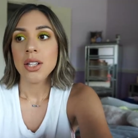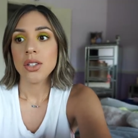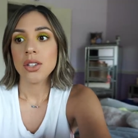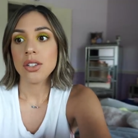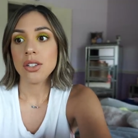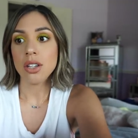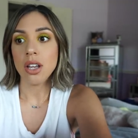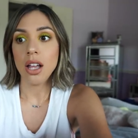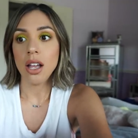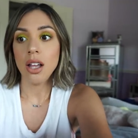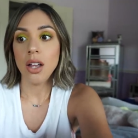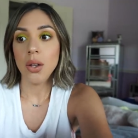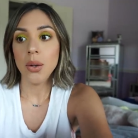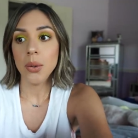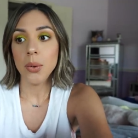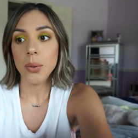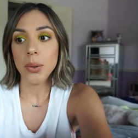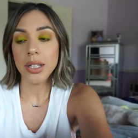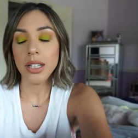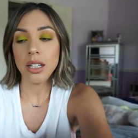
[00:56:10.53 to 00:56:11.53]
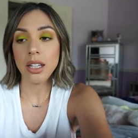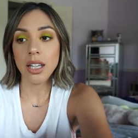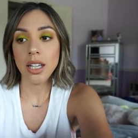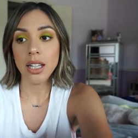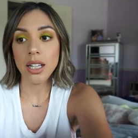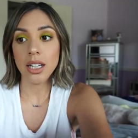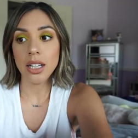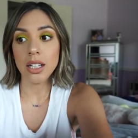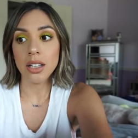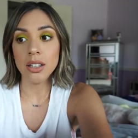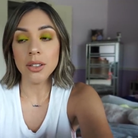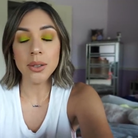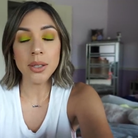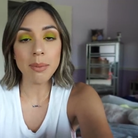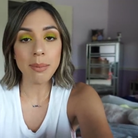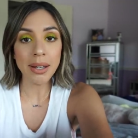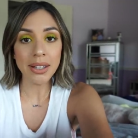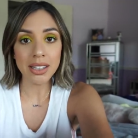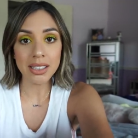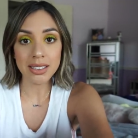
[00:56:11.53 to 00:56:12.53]
So he learned
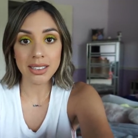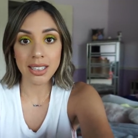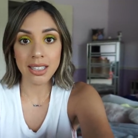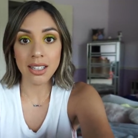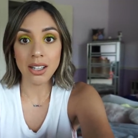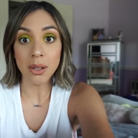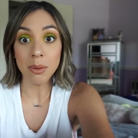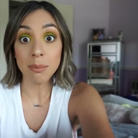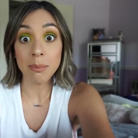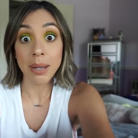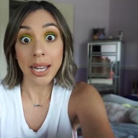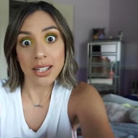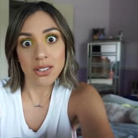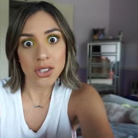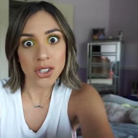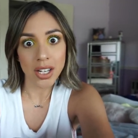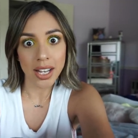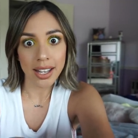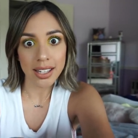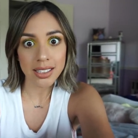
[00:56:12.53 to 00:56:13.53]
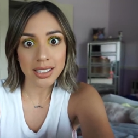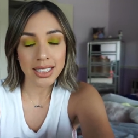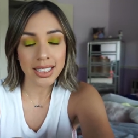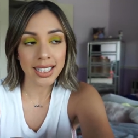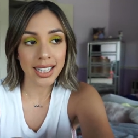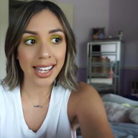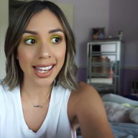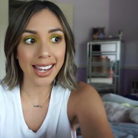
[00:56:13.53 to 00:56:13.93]
about this thing called BedJet